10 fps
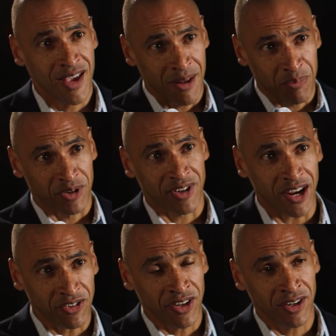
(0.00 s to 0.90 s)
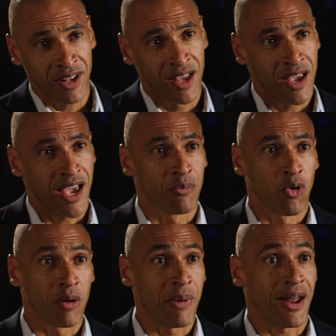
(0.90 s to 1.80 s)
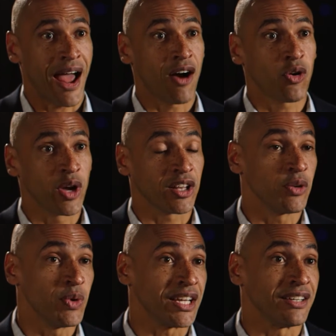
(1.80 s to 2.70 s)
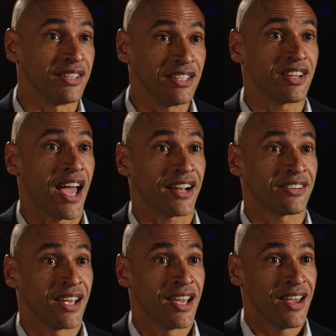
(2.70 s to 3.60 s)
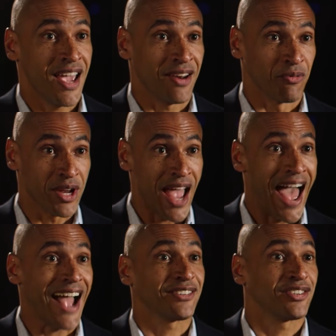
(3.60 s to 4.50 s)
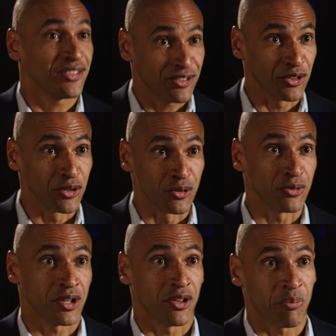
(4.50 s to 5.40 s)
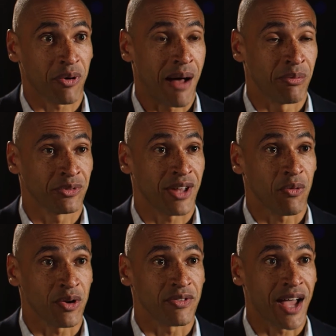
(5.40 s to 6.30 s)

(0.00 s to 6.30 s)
and protection and more about how quickly we can detect and react to, the problems that we've